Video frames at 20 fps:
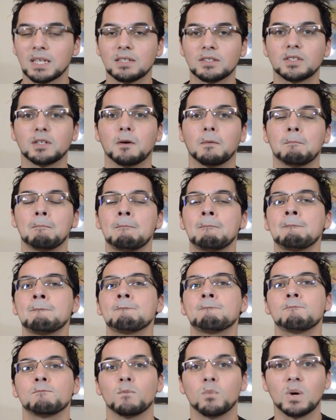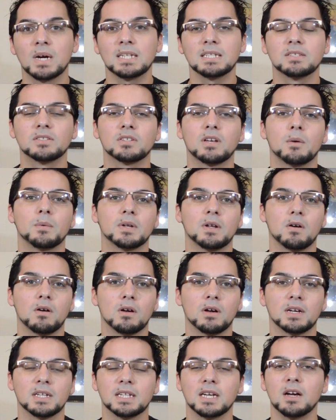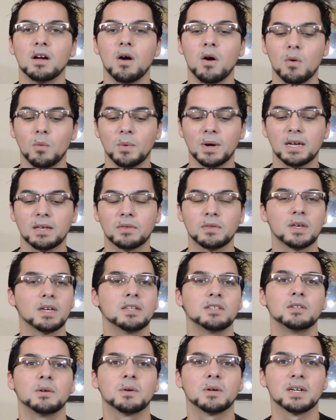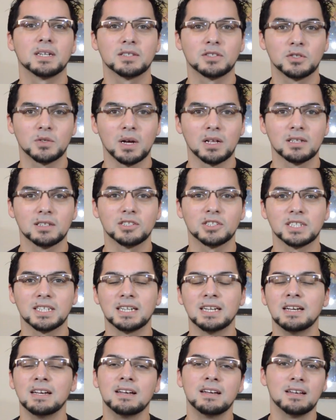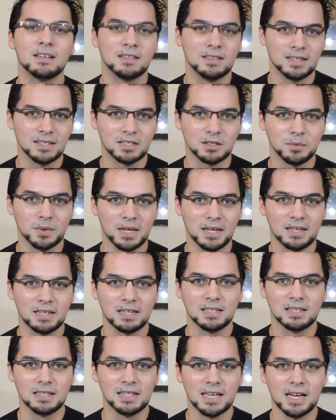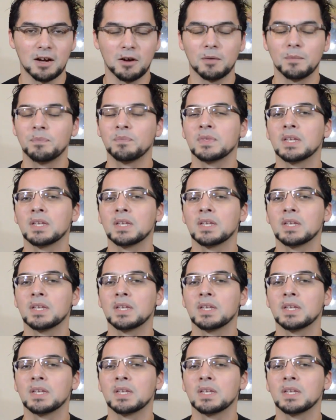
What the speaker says: So, what is going on with your astrology this week, Leo?